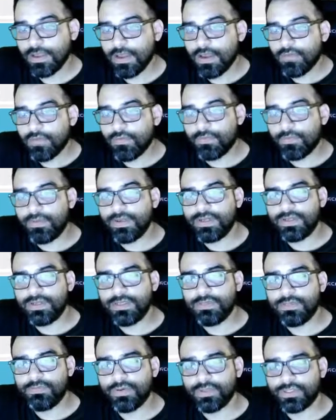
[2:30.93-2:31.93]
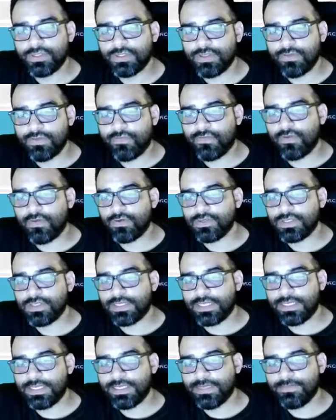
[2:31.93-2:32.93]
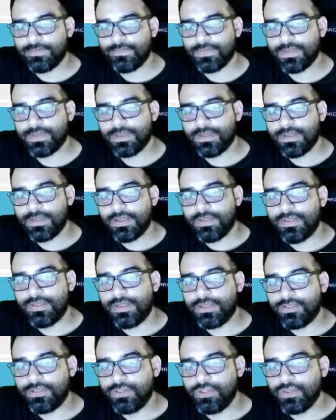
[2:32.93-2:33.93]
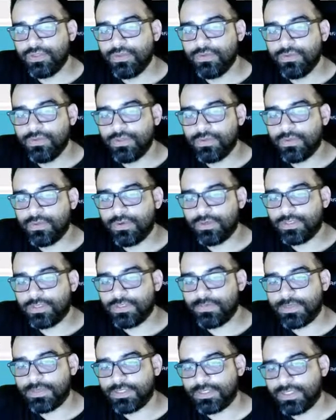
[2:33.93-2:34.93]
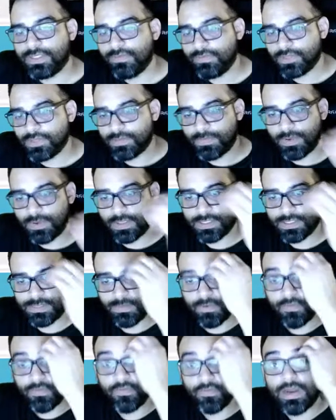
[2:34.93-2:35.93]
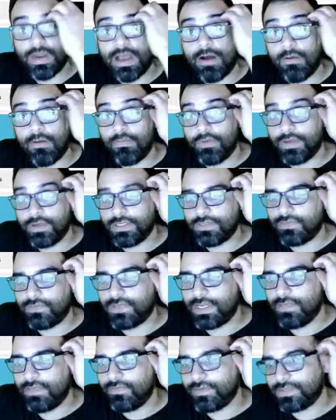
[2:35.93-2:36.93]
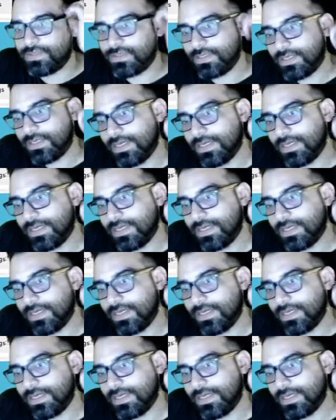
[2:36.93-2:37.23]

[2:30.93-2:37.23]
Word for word: repeatedly pushed the false claim that Jews were especially responsible for outbreaks of typhus,